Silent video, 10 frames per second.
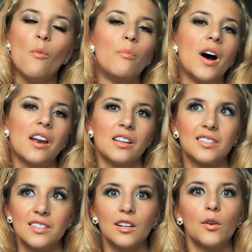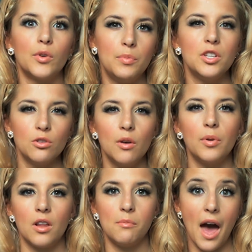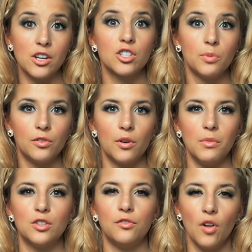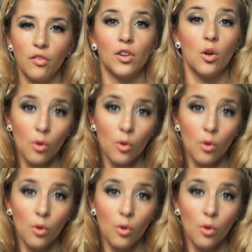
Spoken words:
but it would be doable and manageable for me to fulfill